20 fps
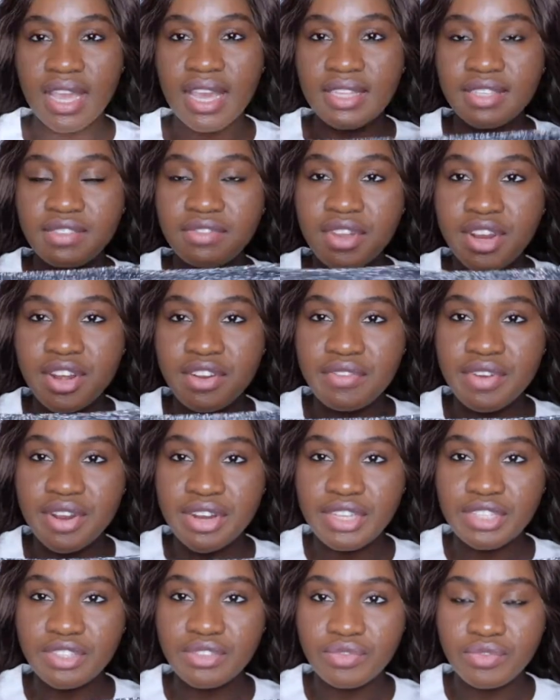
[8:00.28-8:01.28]
It's
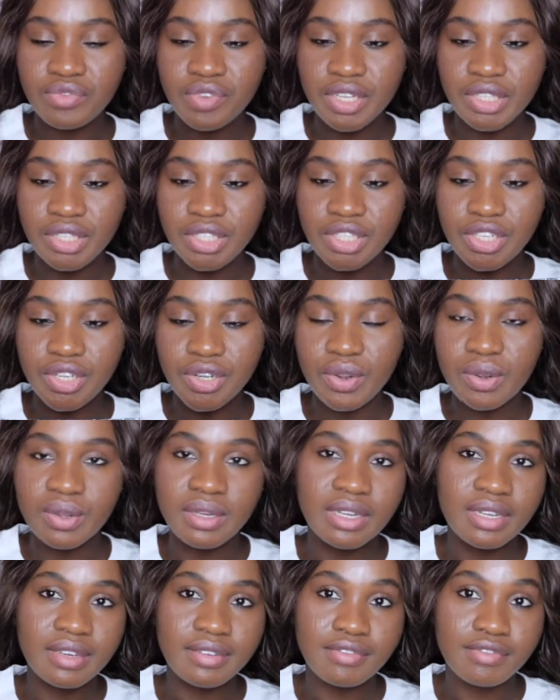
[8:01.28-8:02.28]
very stretchy
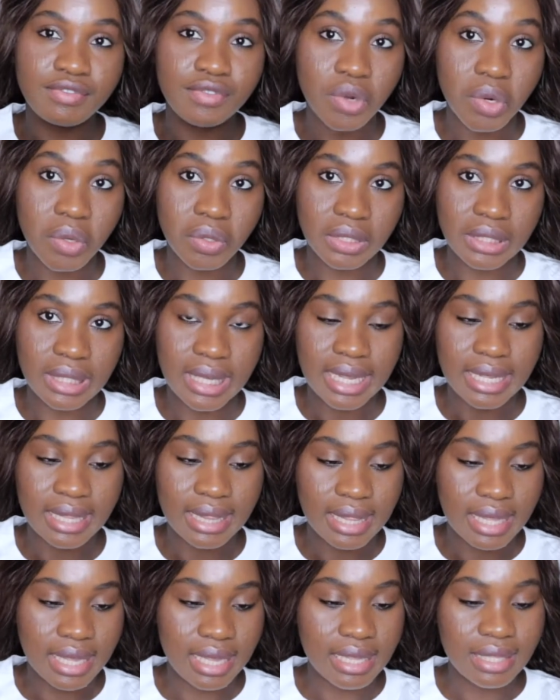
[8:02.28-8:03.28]
on the front
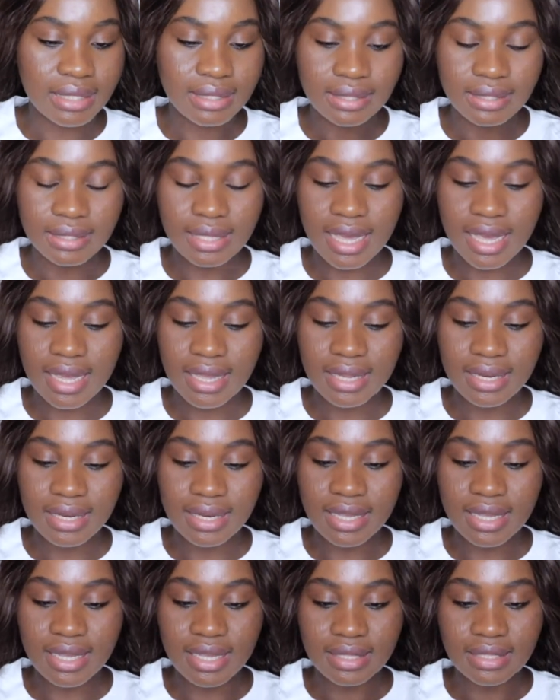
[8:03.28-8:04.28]
like this,
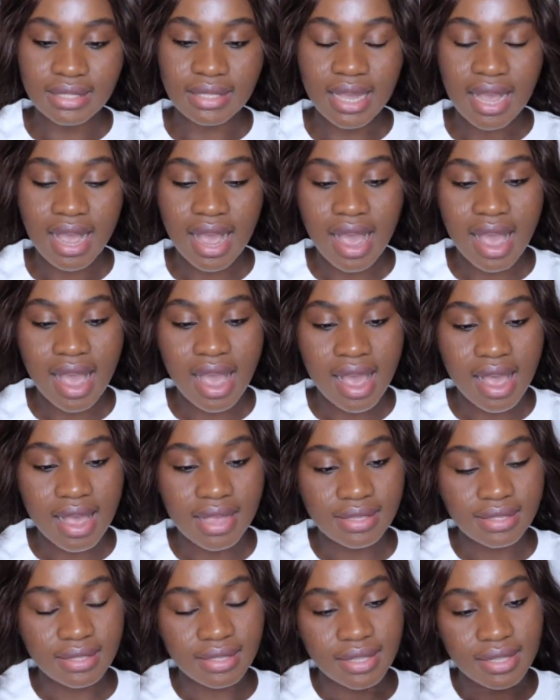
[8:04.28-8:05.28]
and it
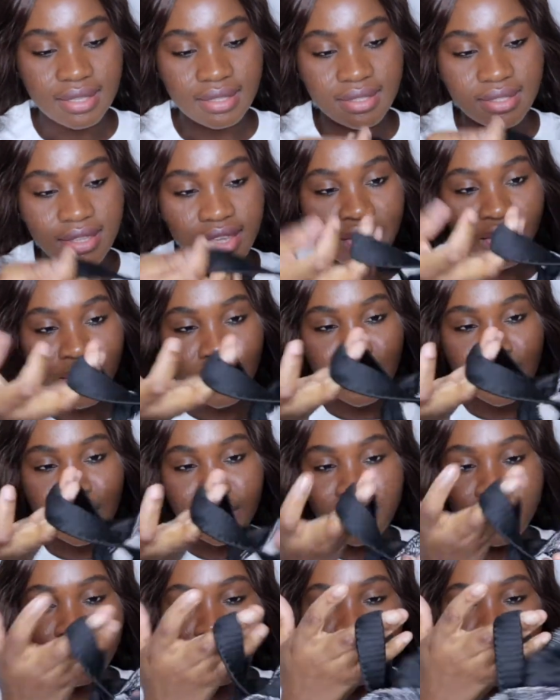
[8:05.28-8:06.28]
has this
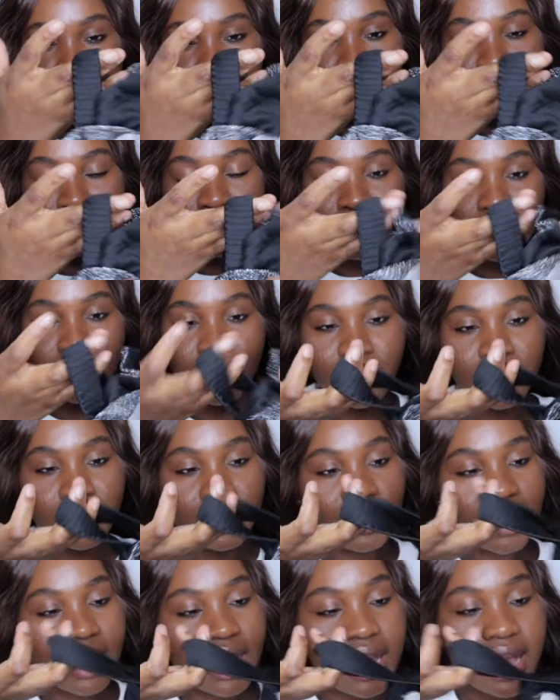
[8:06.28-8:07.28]

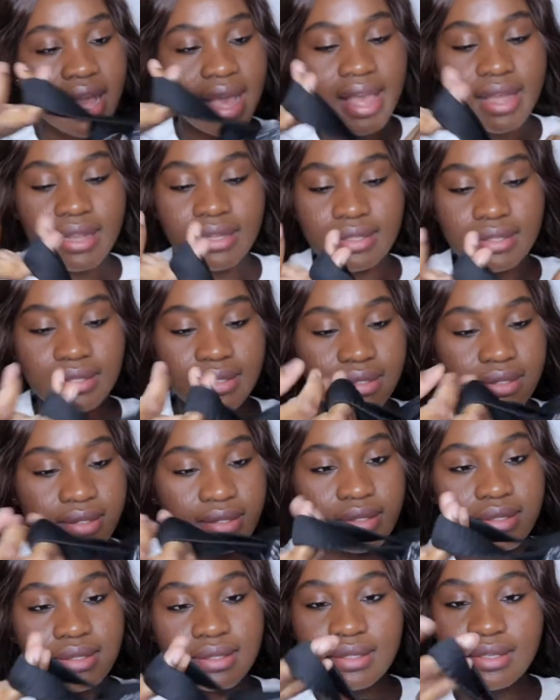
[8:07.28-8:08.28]
double hands,
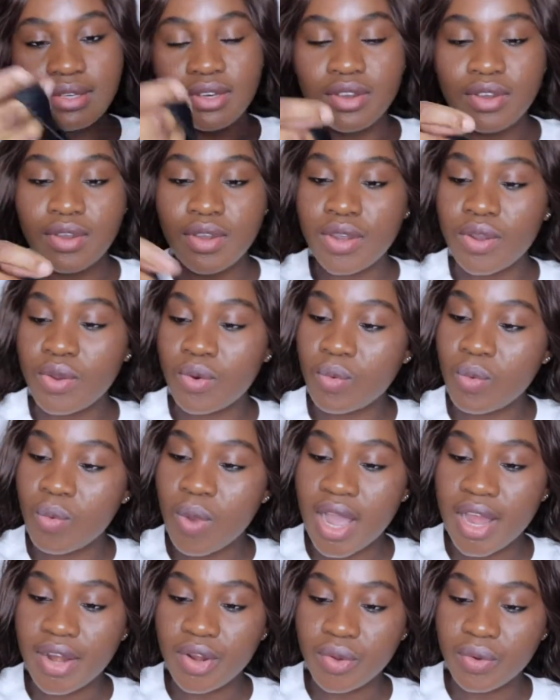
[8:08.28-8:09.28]

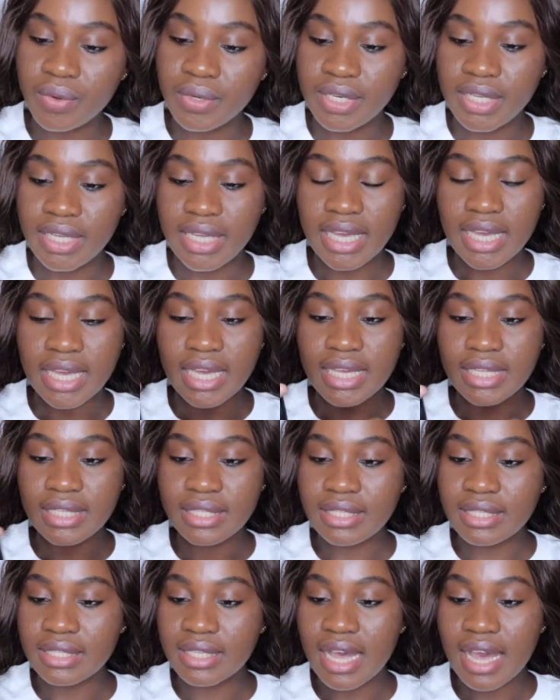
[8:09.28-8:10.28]
one on the
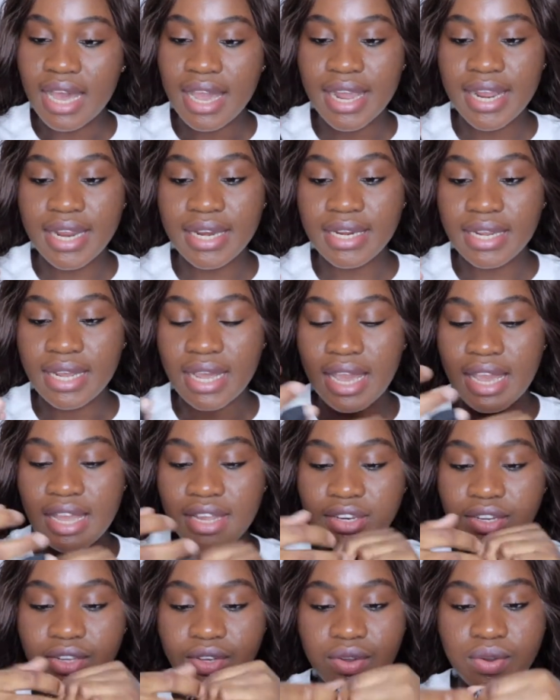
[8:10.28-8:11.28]
inside
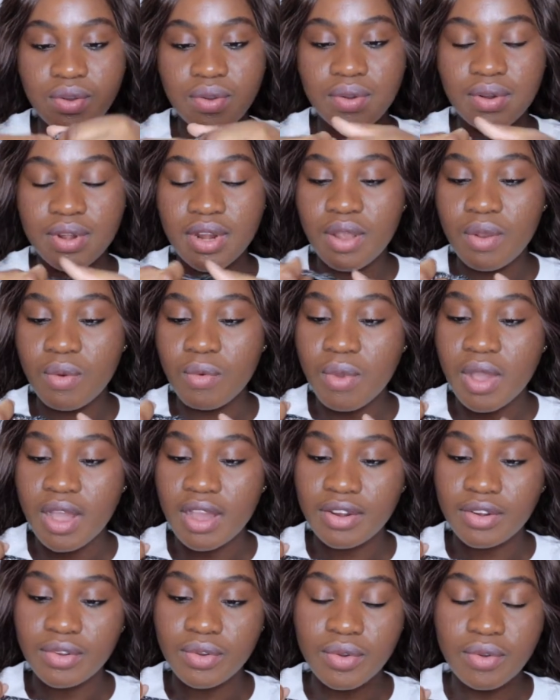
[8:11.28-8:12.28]
and the other
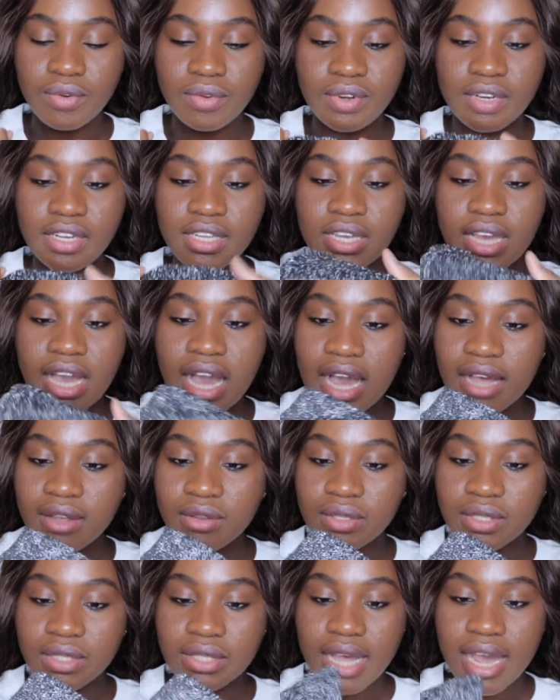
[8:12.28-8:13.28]
one on the
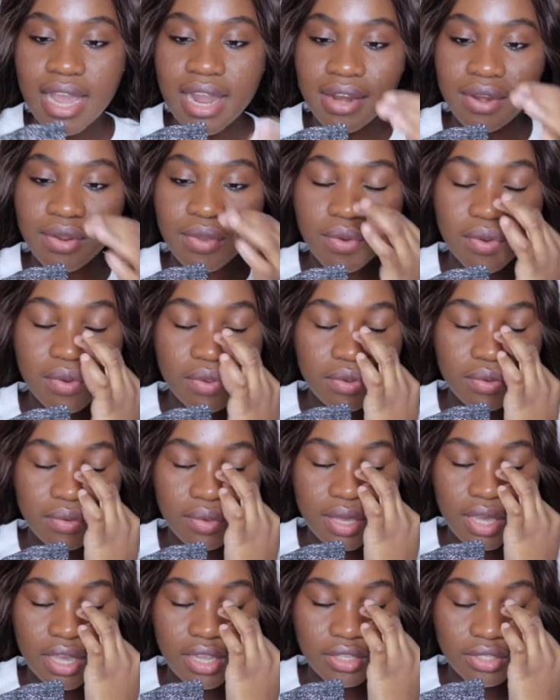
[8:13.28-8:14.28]
outside, or you
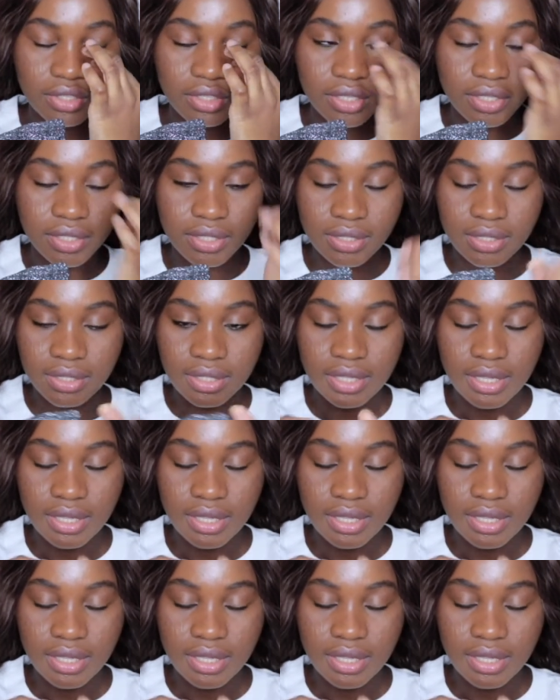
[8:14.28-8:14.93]
can just